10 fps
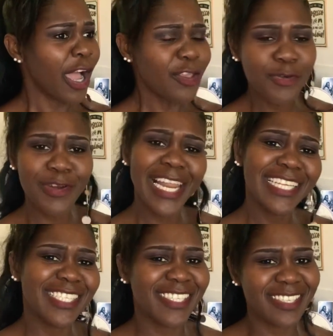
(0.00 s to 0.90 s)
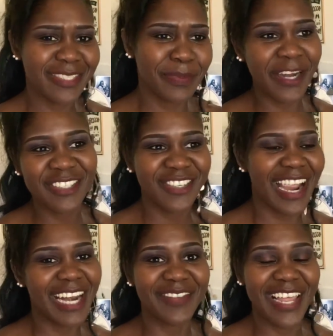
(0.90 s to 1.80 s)
are you related to this person?
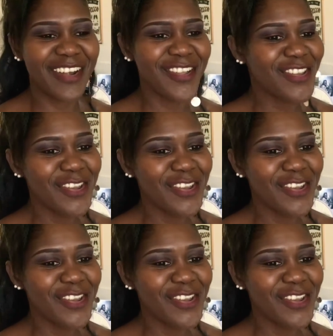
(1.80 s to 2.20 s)
And I'm like, no.